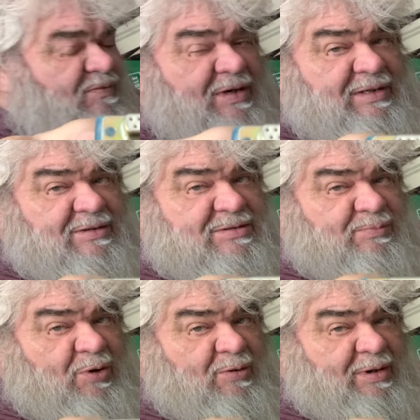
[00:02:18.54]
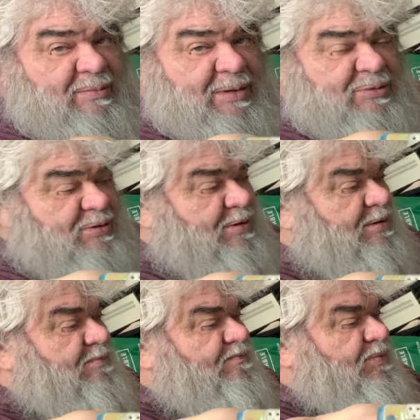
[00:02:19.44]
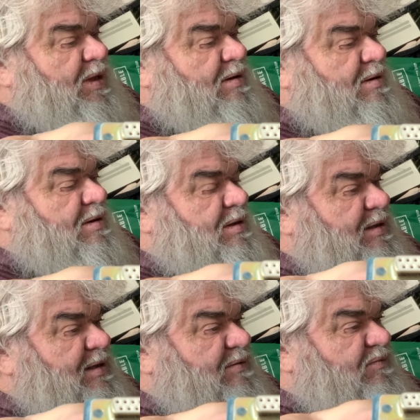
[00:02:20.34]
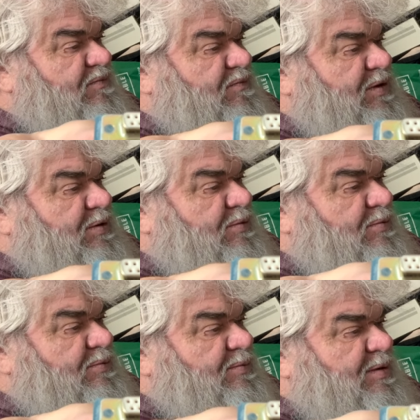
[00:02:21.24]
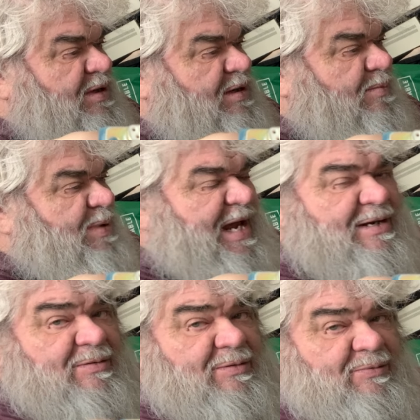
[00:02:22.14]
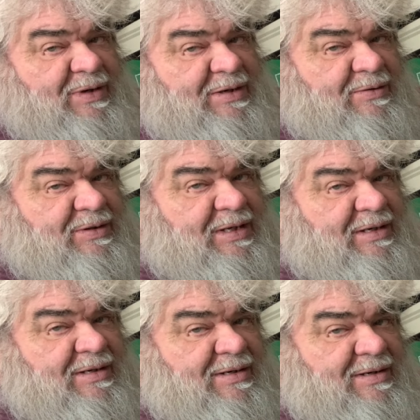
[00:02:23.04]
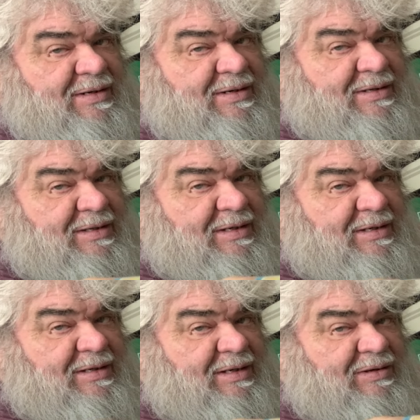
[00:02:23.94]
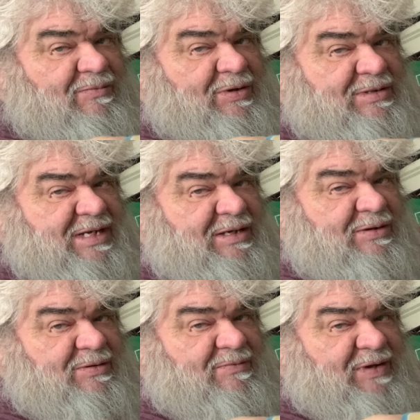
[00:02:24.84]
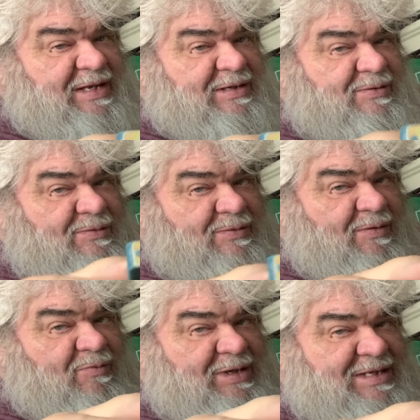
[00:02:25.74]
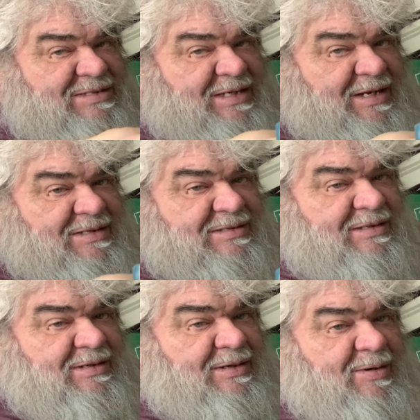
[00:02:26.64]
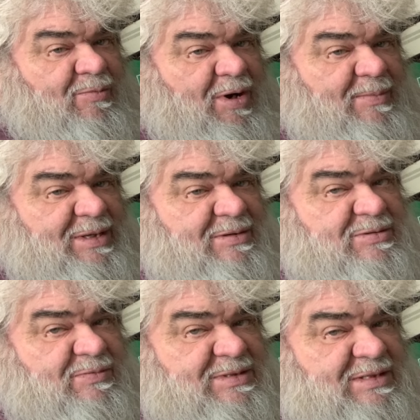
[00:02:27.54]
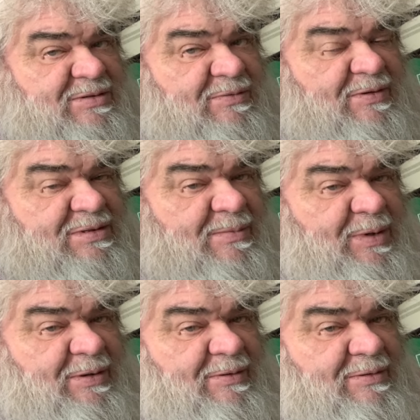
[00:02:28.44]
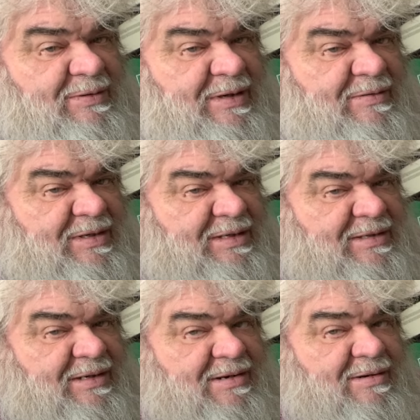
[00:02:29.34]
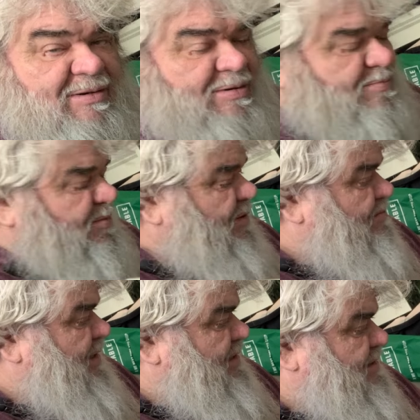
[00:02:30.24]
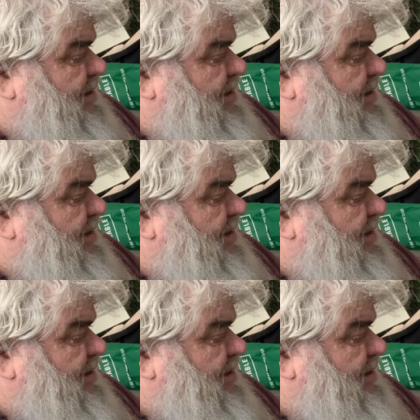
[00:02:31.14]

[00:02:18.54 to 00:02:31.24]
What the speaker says: find, there's a program, I'm sure, that if you, like a paddle reader thing, that it will tell you the value of what this does. Probably there's a resistor or something or other in there that means